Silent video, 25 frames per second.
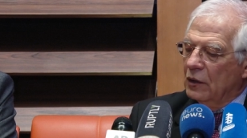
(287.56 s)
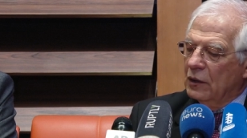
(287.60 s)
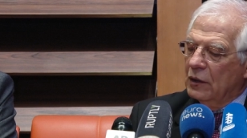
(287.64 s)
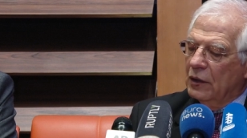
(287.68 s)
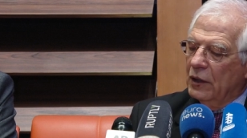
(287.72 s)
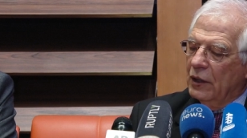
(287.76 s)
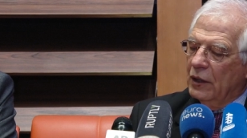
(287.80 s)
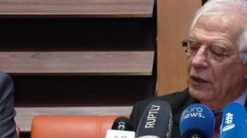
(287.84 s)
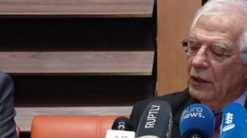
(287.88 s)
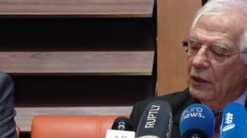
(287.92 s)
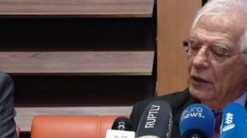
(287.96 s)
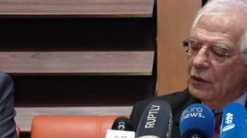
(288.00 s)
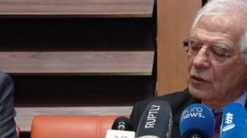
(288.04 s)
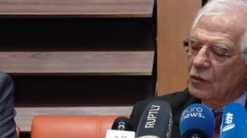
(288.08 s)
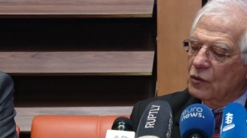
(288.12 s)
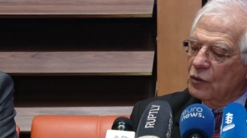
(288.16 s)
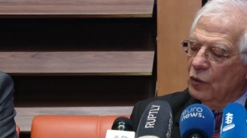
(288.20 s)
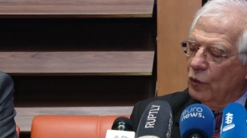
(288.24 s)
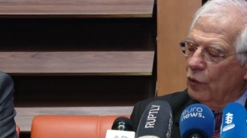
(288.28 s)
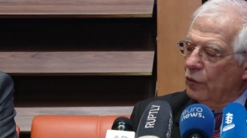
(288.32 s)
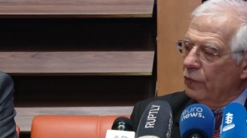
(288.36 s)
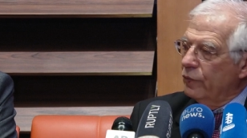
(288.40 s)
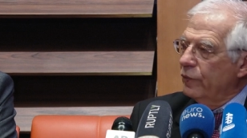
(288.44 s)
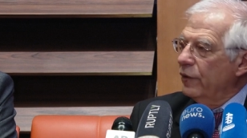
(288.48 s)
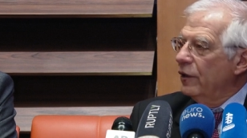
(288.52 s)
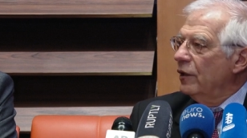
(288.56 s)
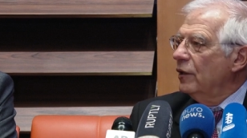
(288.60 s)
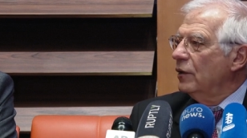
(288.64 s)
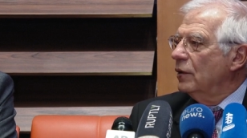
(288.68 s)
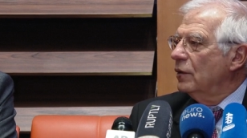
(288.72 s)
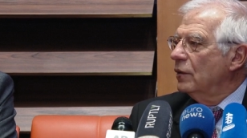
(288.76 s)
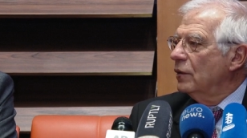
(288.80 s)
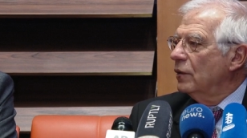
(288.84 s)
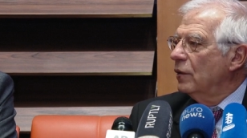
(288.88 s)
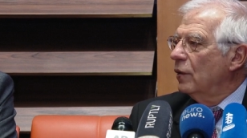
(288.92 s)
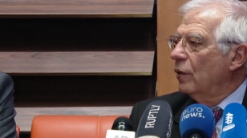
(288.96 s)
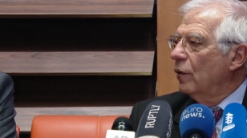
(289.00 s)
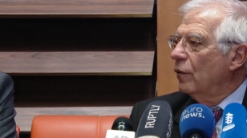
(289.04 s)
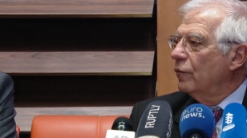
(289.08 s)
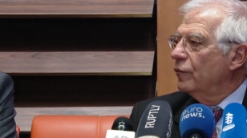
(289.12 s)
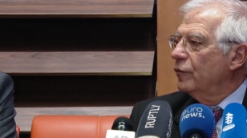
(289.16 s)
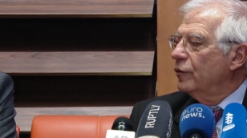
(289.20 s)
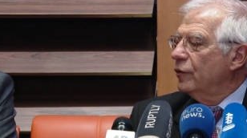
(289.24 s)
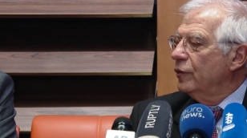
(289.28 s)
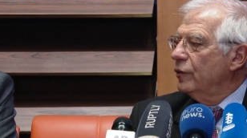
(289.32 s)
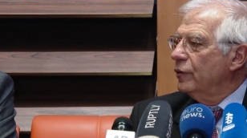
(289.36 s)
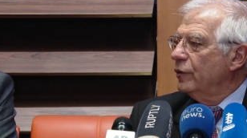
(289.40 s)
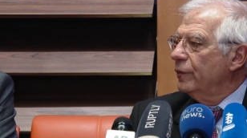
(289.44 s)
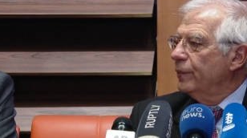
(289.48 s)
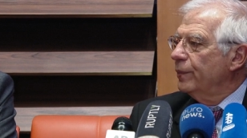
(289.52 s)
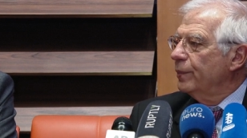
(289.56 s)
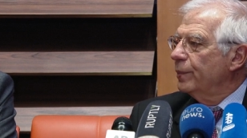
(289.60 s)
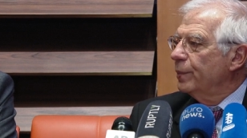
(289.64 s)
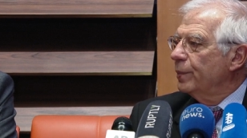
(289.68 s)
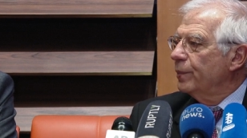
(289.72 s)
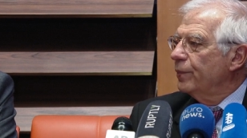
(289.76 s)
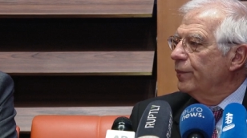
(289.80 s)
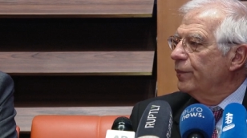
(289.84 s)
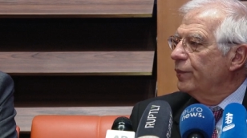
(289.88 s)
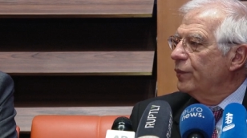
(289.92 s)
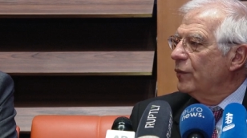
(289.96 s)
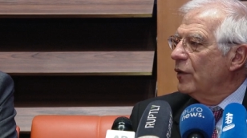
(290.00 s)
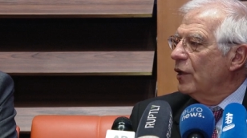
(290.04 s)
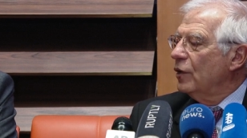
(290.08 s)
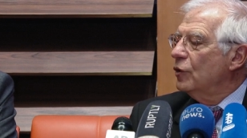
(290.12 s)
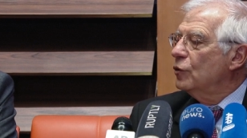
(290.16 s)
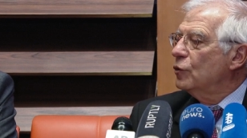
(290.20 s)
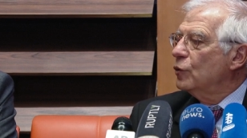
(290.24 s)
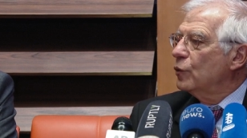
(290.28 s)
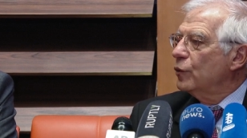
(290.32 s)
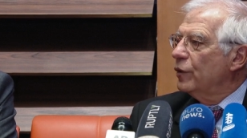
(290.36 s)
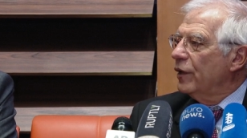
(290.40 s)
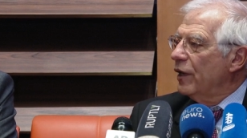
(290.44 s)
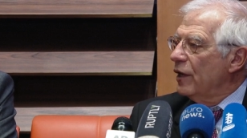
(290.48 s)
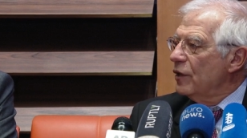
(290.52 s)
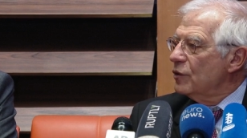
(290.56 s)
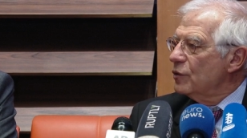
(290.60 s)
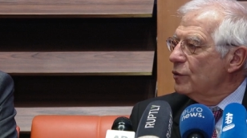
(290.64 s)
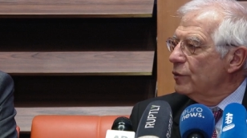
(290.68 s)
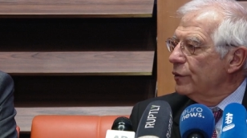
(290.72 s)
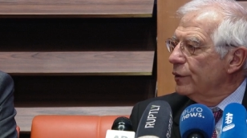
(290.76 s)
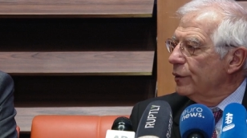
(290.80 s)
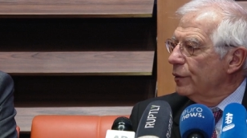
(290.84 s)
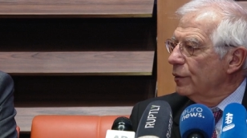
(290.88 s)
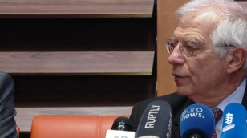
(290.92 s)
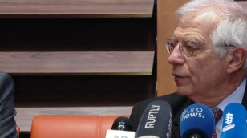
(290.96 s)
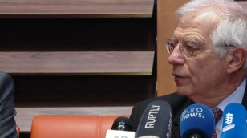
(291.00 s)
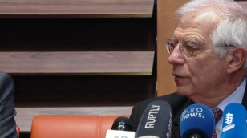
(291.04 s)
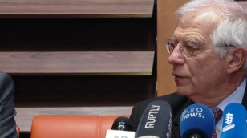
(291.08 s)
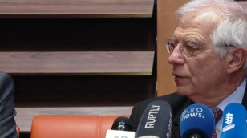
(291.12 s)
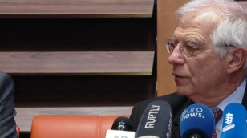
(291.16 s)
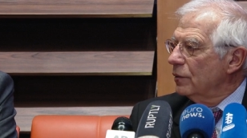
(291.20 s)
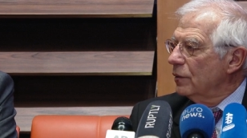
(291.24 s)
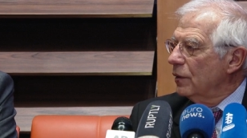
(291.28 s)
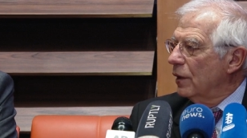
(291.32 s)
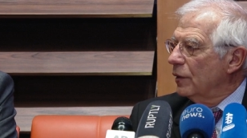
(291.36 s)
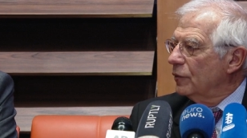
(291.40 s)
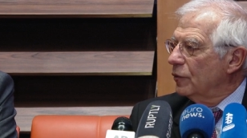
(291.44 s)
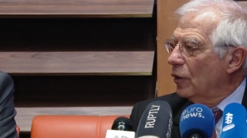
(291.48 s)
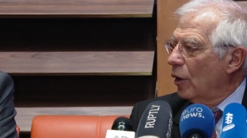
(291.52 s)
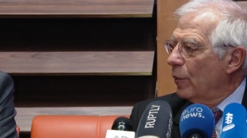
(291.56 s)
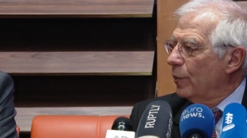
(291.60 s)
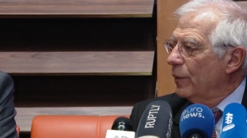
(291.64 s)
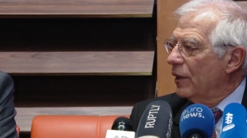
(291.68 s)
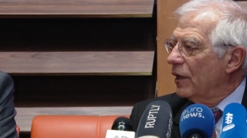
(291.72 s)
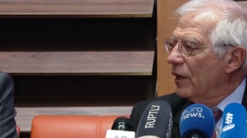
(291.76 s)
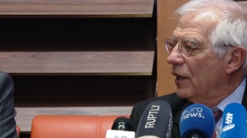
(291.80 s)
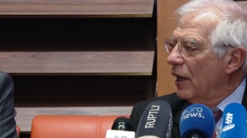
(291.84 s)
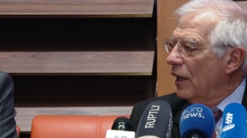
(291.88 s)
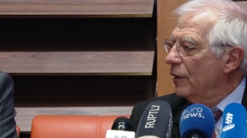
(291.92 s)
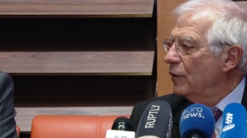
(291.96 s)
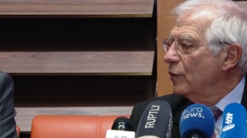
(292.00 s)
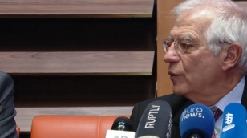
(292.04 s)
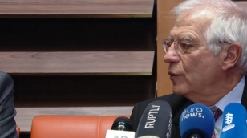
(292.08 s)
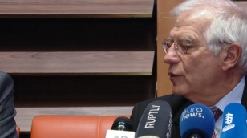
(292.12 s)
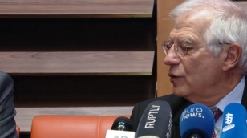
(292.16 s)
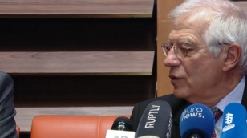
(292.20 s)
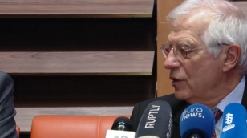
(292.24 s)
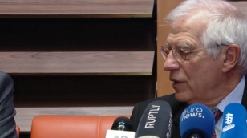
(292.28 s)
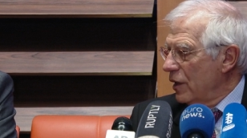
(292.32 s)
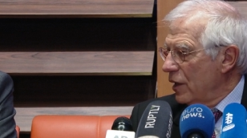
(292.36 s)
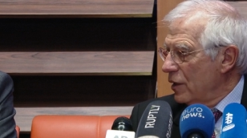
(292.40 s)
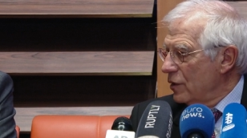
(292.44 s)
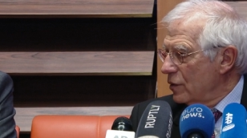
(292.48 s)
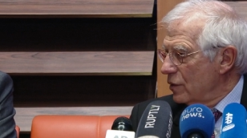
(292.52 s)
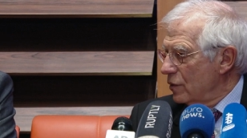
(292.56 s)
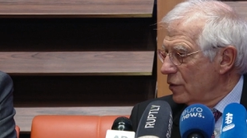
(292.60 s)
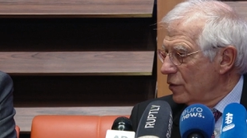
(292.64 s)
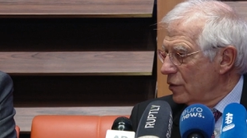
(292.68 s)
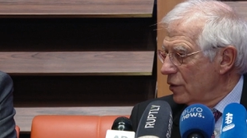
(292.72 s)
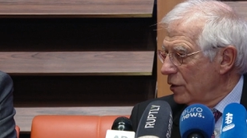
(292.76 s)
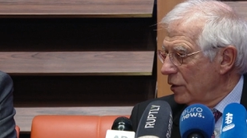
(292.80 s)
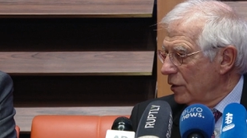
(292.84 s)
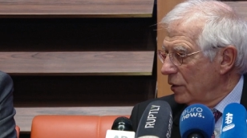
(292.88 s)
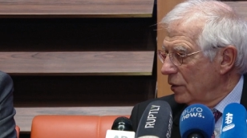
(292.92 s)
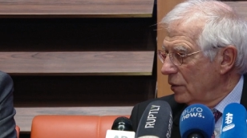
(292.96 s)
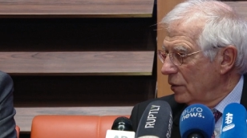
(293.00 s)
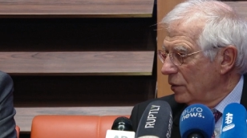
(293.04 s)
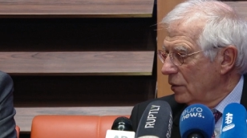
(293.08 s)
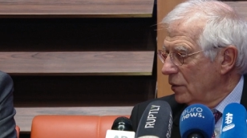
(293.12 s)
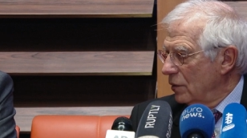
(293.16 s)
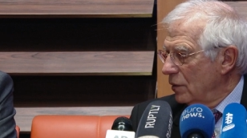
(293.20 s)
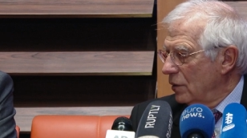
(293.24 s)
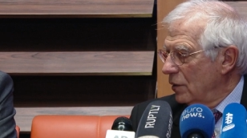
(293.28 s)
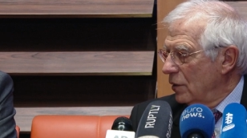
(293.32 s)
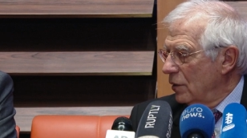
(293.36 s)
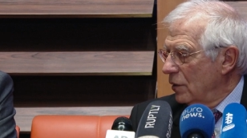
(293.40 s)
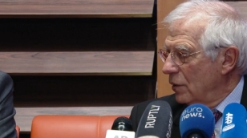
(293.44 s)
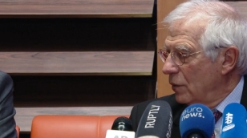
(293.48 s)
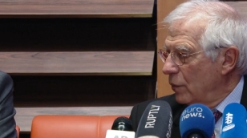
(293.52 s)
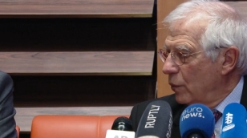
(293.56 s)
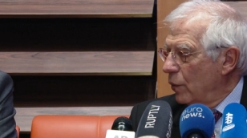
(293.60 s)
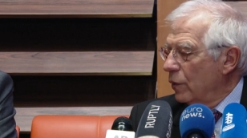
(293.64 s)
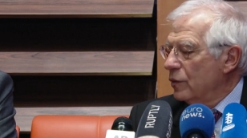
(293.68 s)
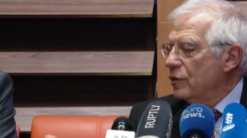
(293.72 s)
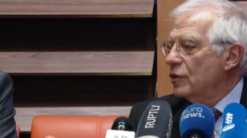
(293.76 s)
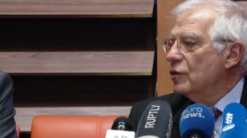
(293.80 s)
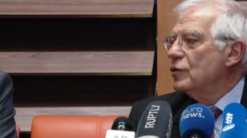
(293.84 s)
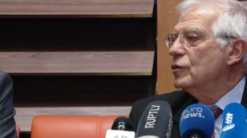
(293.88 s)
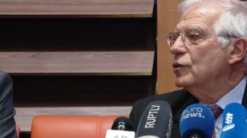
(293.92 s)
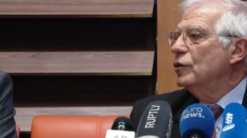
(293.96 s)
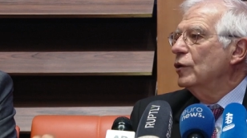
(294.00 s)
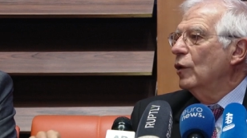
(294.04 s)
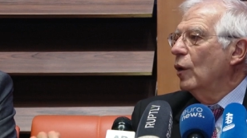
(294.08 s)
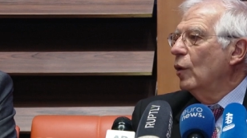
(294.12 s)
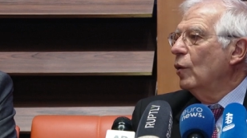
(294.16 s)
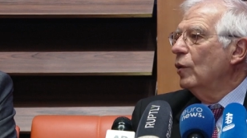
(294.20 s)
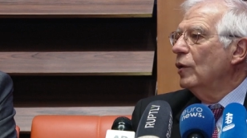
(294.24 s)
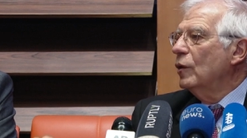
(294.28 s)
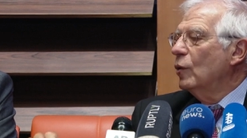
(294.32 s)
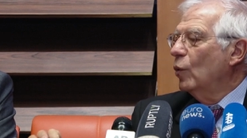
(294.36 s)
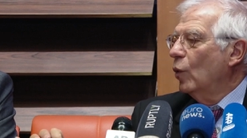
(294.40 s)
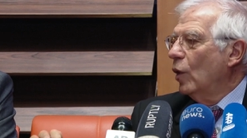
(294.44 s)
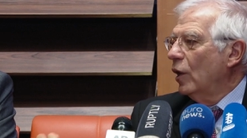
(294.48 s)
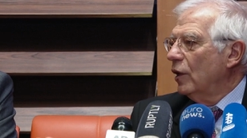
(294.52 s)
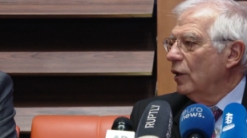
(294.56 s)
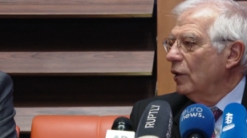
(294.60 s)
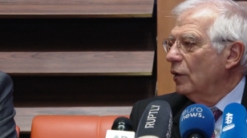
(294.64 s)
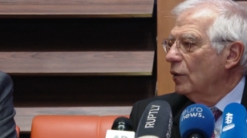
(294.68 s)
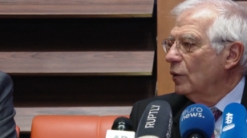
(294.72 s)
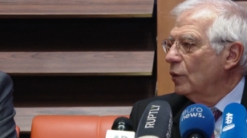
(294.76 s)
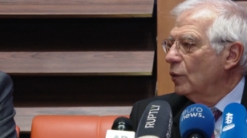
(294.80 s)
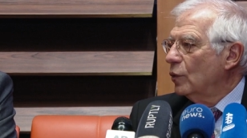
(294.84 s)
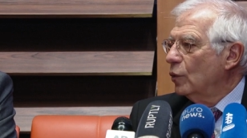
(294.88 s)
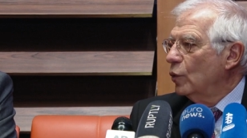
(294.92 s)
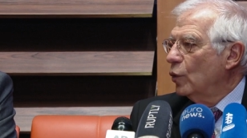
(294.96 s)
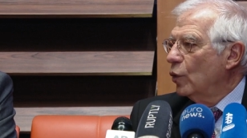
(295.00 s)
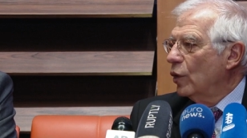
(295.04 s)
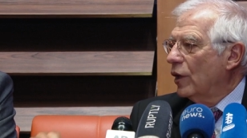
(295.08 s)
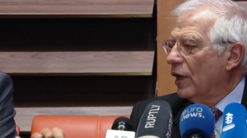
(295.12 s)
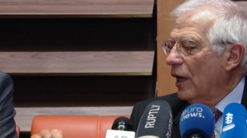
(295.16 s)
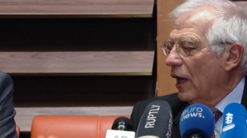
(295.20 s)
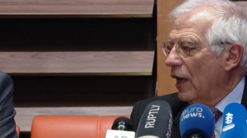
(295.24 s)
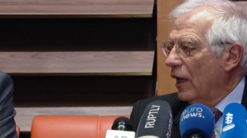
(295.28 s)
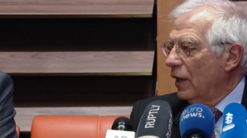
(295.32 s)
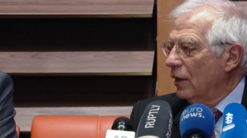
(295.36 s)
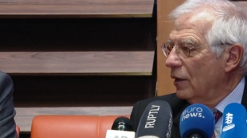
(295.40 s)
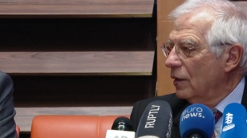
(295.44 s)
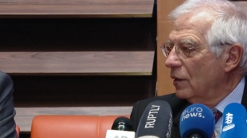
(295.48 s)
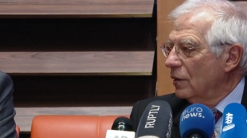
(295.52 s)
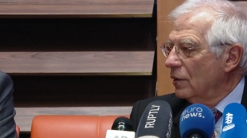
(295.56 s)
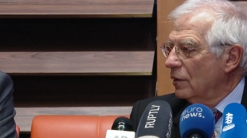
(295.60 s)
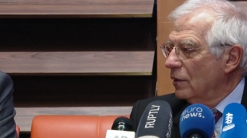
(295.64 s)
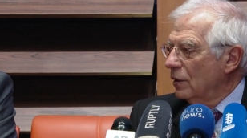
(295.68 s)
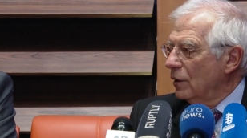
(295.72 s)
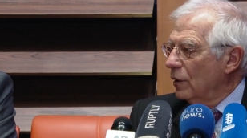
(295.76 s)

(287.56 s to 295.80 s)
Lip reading: the survey of the International Atomic Energy Agency, which is the only one who can